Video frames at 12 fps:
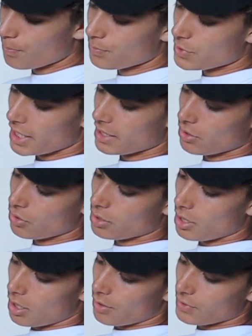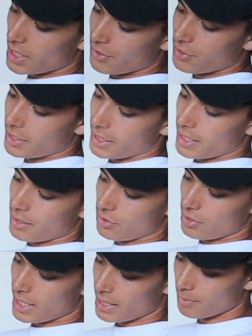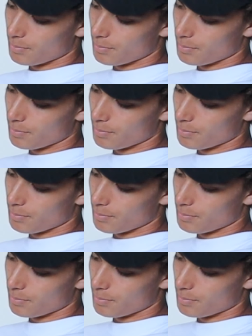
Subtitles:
taking your calf around, and again you can